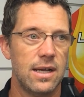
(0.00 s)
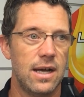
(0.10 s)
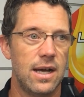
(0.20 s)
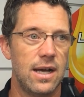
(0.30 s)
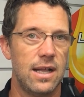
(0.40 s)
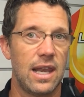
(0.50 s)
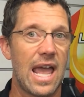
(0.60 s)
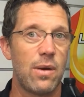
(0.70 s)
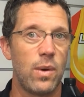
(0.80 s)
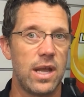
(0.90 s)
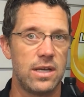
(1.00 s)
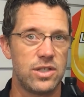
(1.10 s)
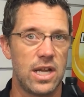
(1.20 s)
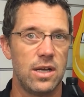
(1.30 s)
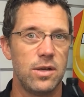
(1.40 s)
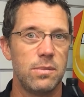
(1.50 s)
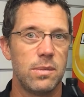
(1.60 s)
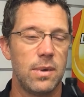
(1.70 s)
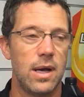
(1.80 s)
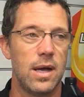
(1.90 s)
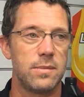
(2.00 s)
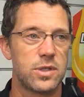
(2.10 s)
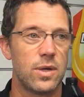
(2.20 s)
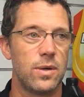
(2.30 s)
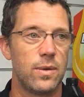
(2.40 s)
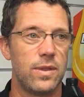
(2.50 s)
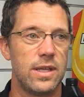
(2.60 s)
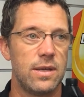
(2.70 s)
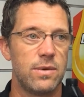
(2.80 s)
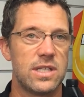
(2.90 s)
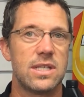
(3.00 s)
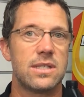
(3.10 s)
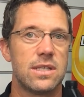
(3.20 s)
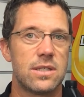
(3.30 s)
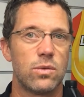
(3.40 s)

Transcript: lightweight chain lube. So the resistance